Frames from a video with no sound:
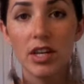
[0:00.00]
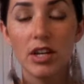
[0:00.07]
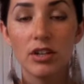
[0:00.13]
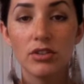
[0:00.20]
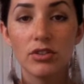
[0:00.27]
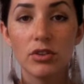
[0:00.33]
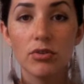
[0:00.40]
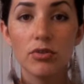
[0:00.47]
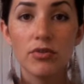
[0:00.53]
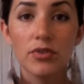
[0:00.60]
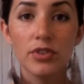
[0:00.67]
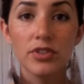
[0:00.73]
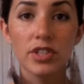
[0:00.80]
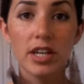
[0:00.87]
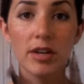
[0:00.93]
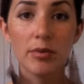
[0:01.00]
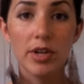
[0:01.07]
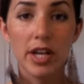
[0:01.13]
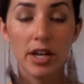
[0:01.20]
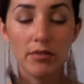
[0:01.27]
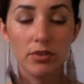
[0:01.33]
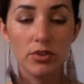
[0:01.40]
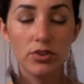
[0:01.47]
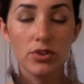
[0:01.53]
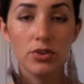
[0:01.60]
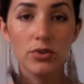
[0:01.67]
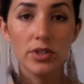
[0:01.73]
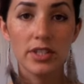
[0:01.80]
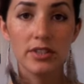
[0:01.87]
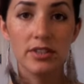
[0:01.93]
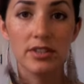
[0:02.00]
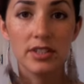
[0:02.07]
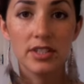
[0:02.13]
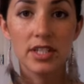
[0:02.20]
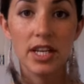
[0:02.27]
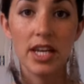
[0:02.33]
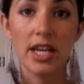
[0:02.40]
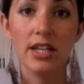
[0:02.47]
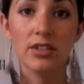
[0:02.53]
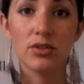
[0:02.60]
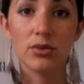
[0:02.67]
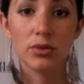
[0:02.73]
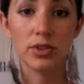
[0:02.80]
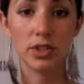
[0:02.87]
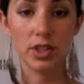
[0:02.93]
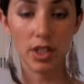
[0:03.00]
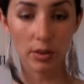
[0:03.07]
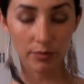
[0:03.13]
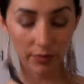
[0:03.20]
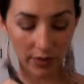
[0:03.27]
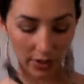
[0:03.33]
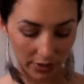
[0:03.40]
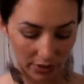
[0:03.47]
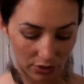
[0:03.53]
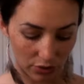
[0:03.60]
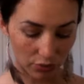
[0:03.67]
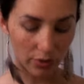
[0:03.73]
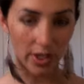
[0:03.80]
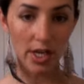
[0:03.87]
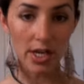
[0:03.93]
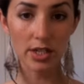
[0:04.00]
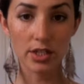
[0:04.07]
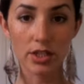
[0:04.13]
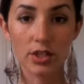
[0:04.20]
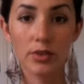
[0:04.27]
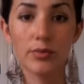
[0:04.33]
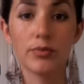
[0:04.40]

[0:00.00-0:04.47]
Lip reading: So the first thing I would have you do is stand or sit up very straight